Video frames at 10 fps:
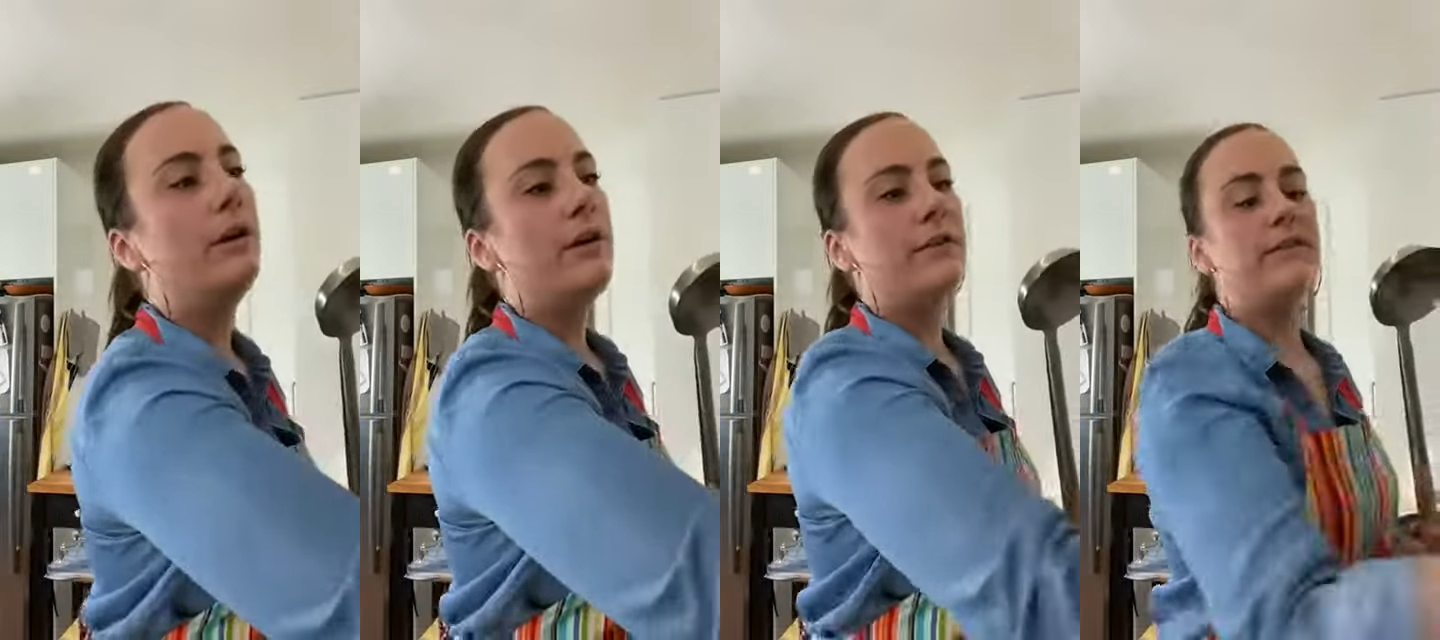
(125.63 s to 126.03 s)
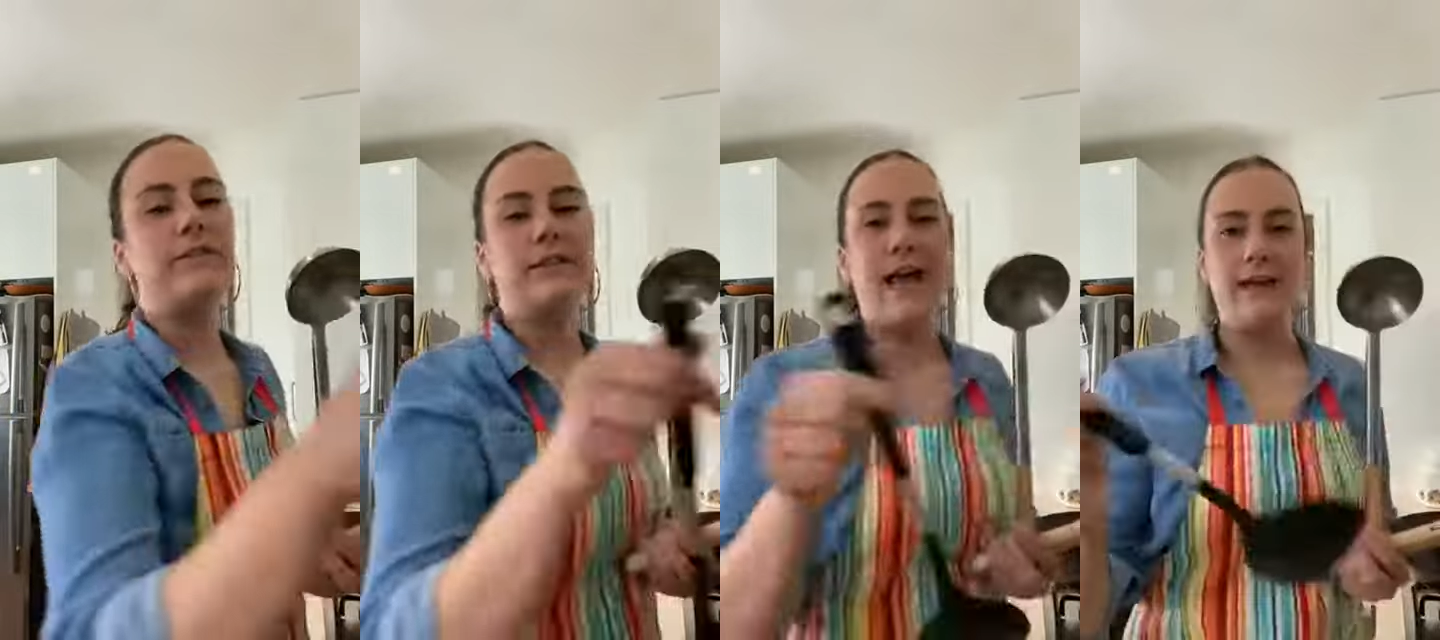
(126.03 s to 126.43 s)

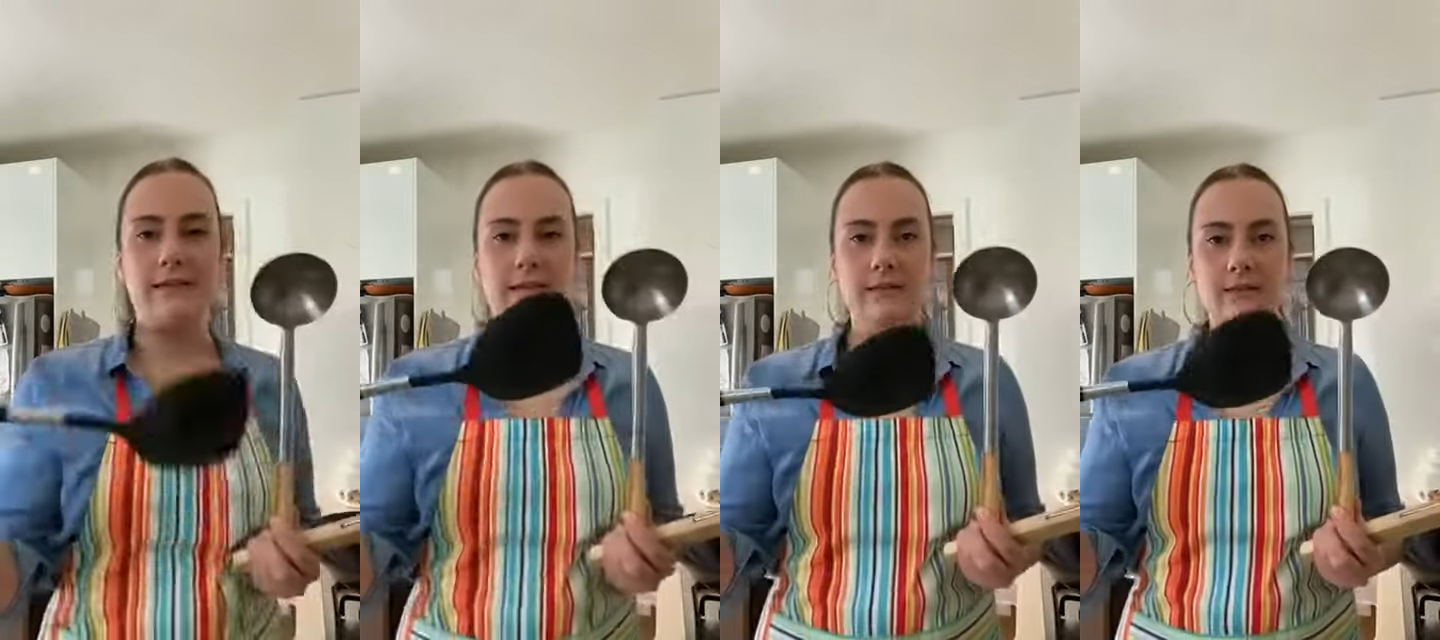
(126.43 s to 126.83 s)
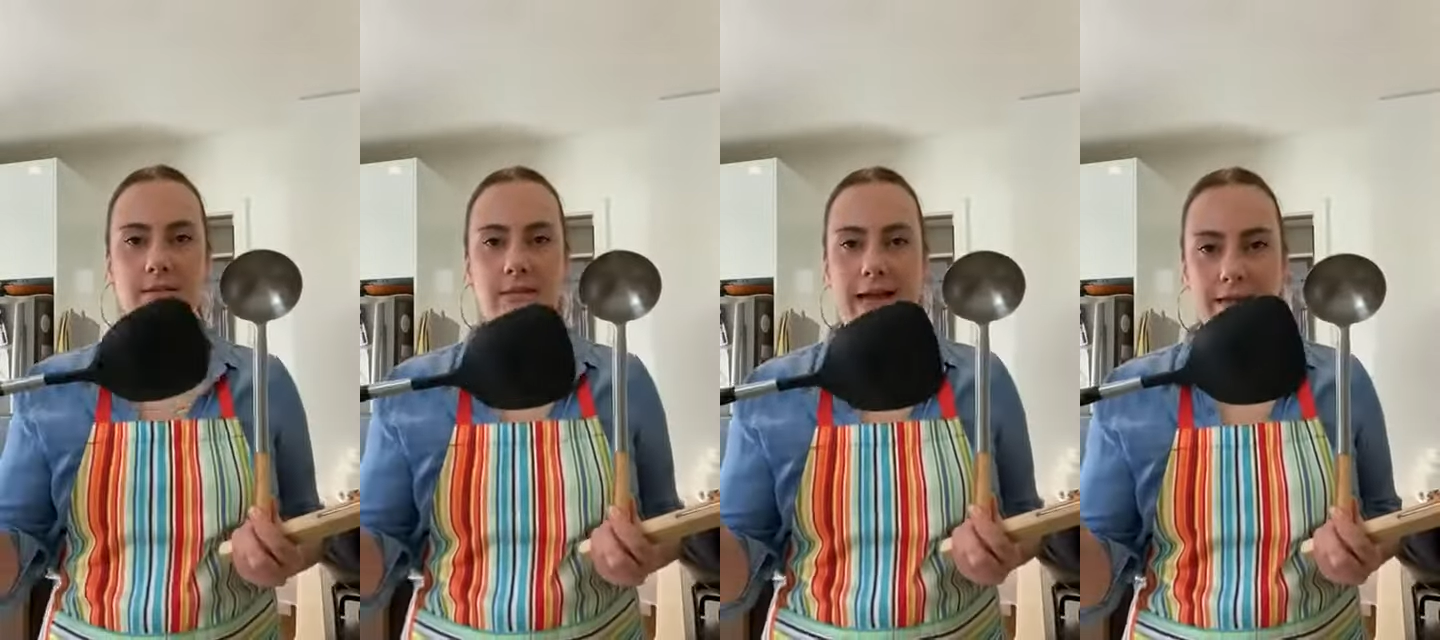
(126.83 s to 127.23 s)
flat
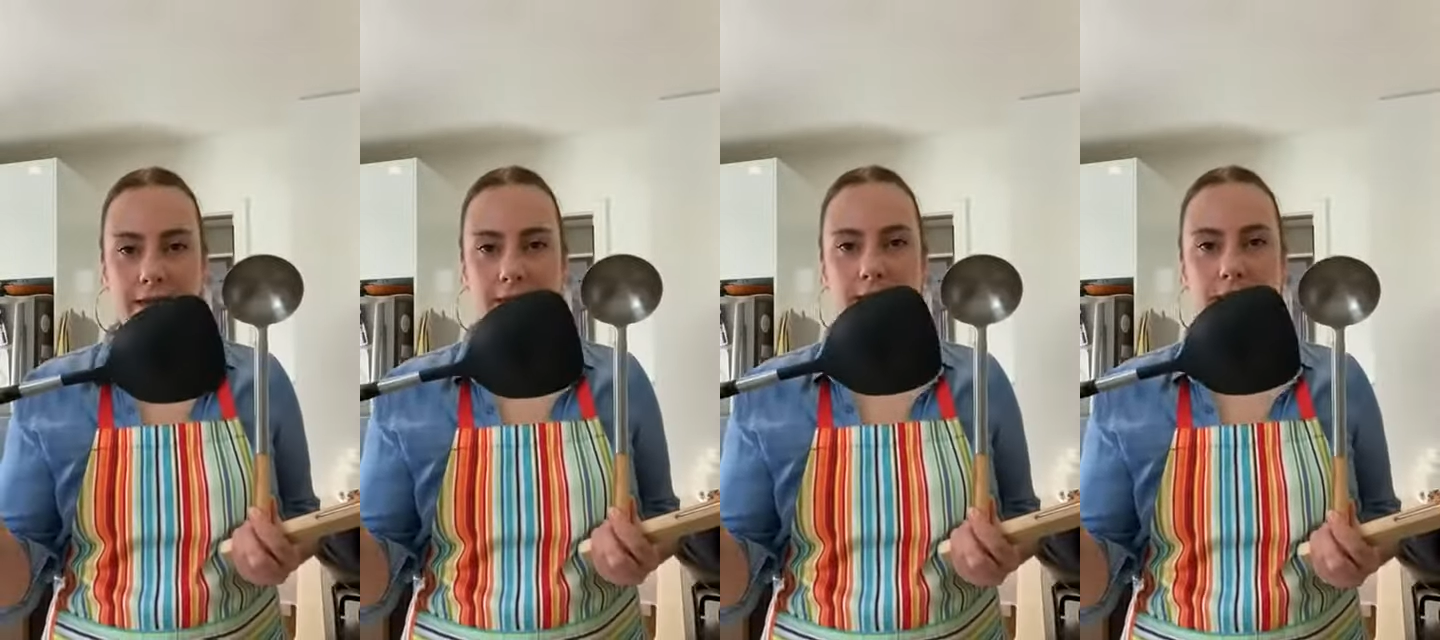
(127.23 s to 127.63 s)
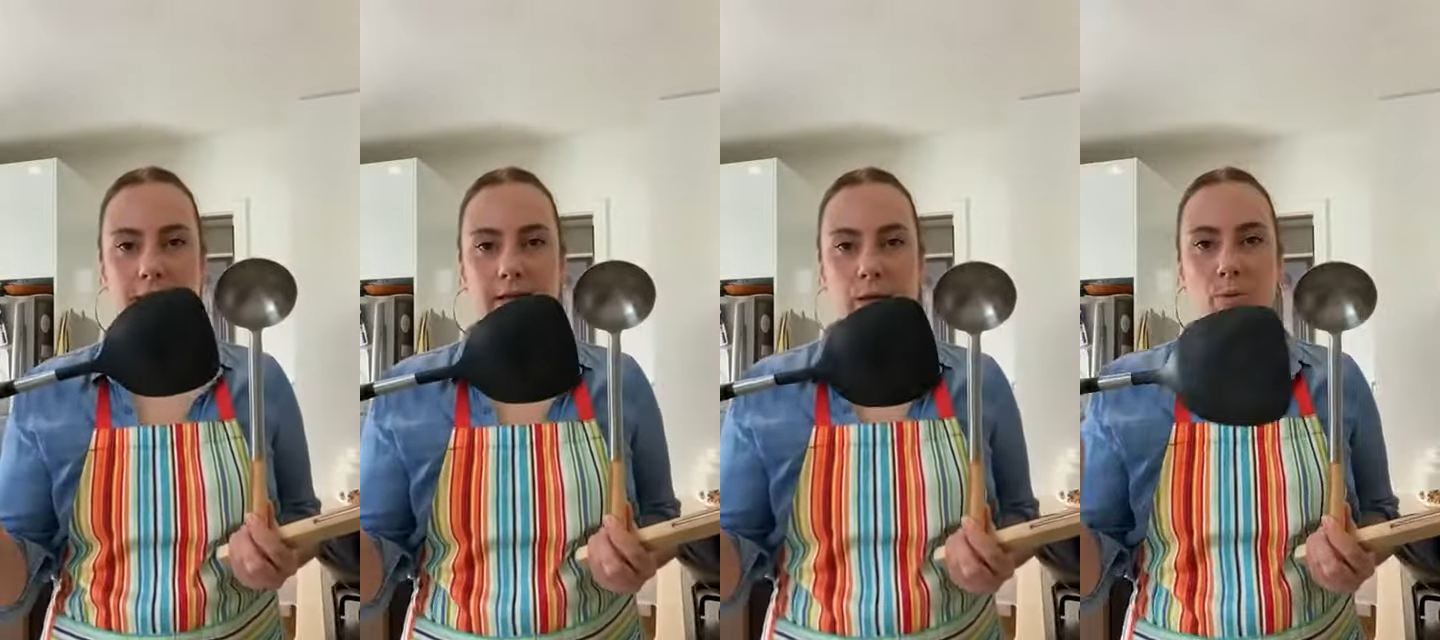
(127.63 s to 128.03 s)
like this,
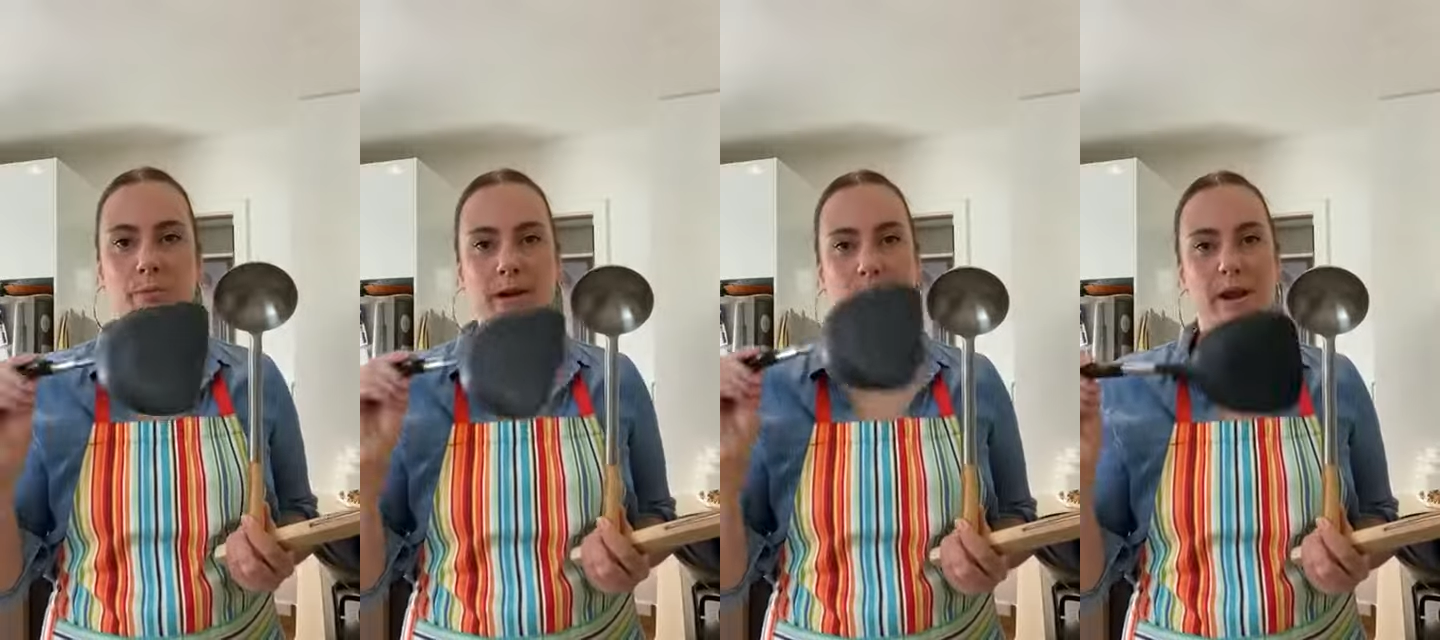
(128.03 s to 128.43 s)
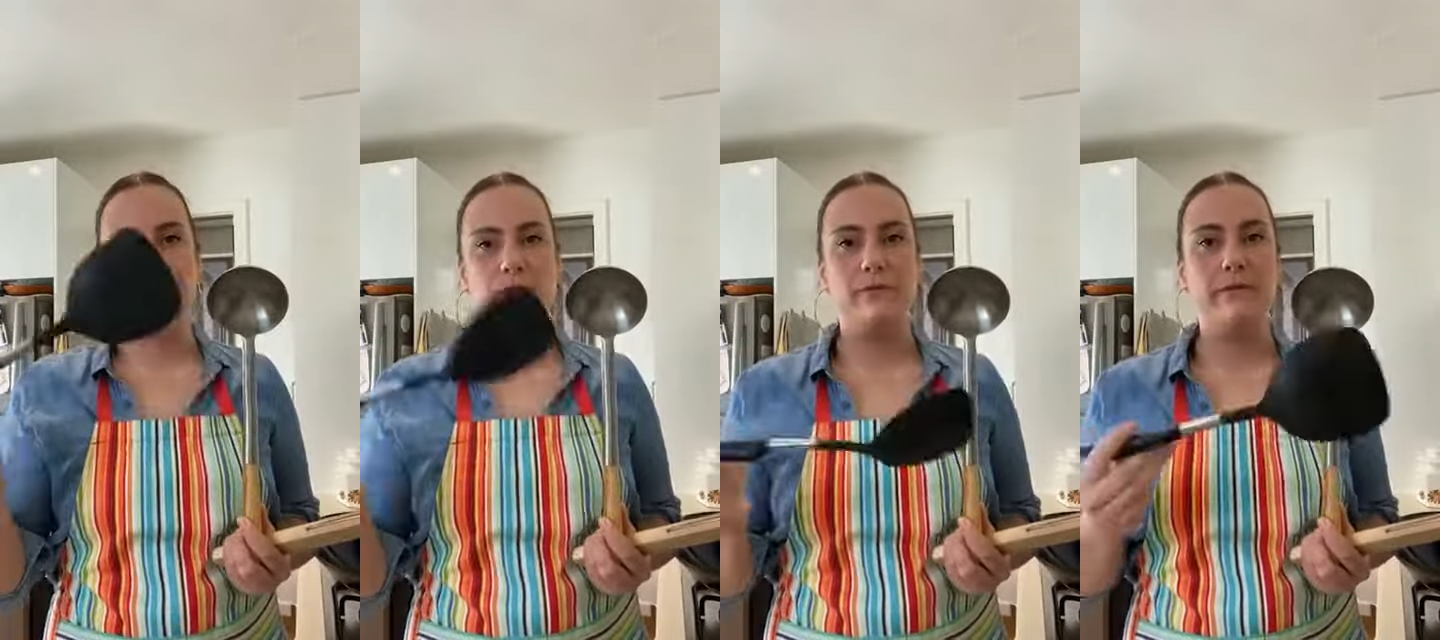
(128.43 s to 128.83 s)
but in
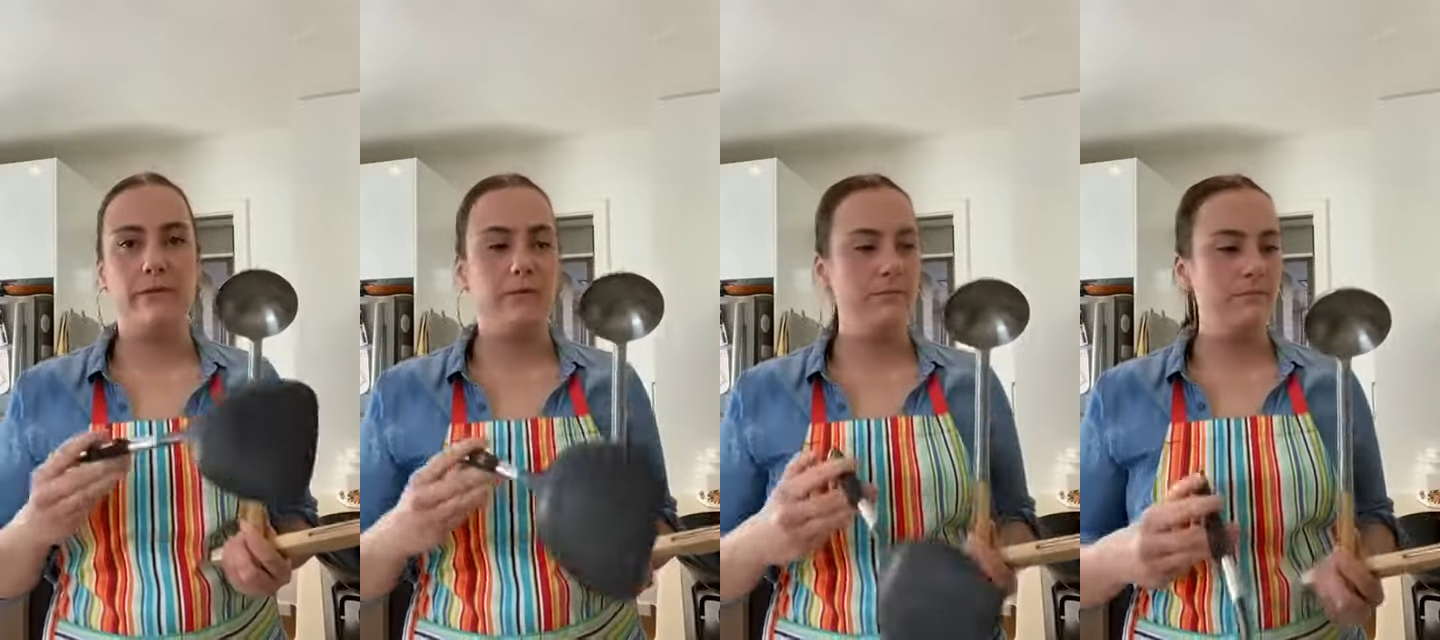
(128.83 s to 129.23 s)
metal form,